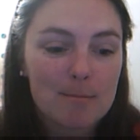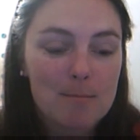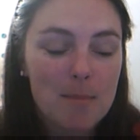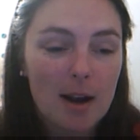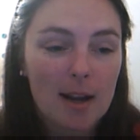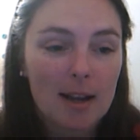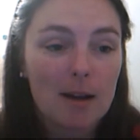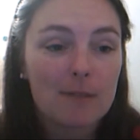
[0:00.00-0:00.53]

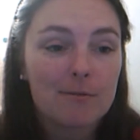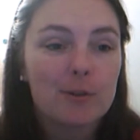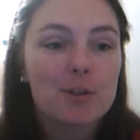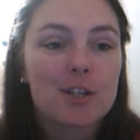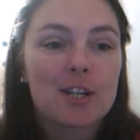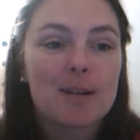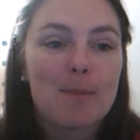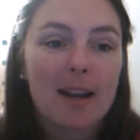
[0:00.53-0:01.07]

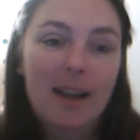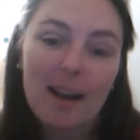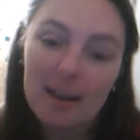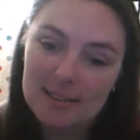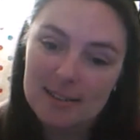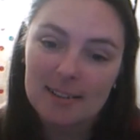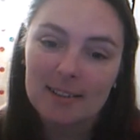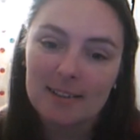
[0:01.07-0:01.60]
Unfortunately my
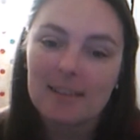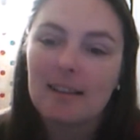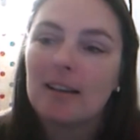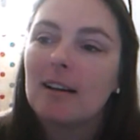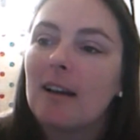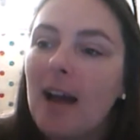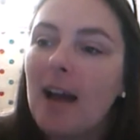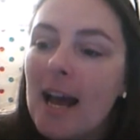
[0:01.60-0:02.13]
cousin that
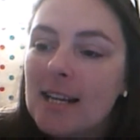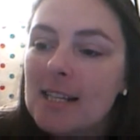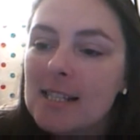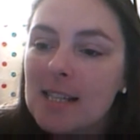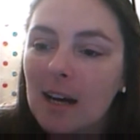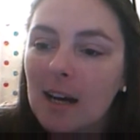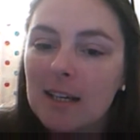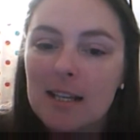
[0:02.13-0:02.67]
had it
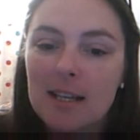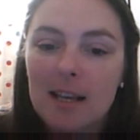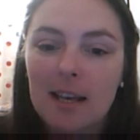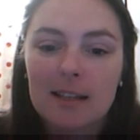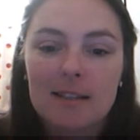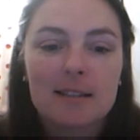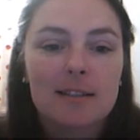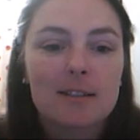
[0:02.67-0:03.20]
done
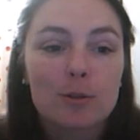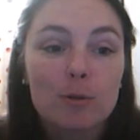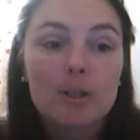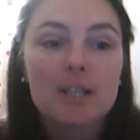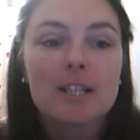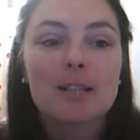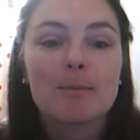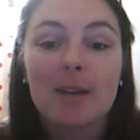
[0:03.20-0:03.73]
isn't talking
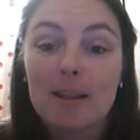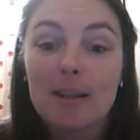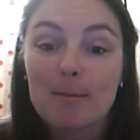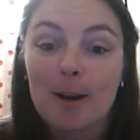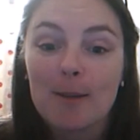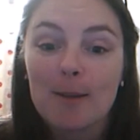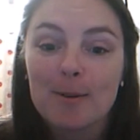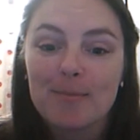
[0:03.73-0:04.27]
to me at the
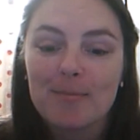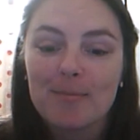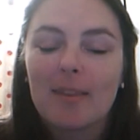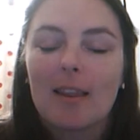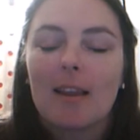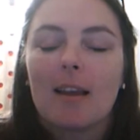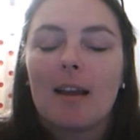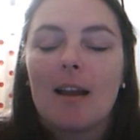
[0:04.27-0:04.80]
moment
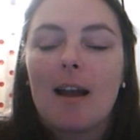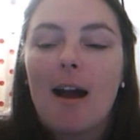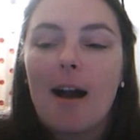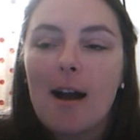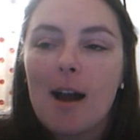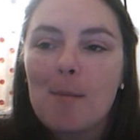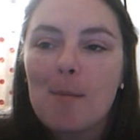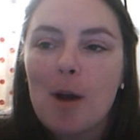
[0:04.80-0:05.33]

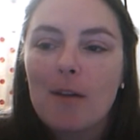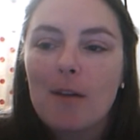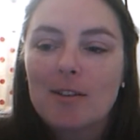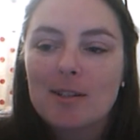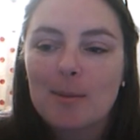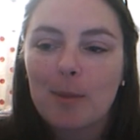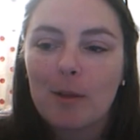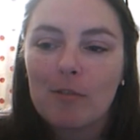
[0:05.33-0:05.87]
over
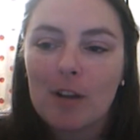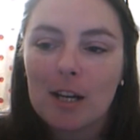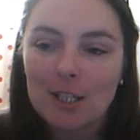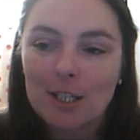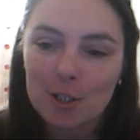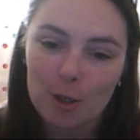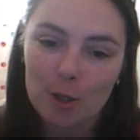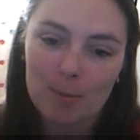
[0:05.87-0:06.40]
something really
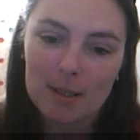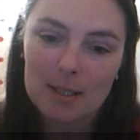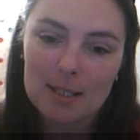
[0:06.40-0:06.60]
stupid.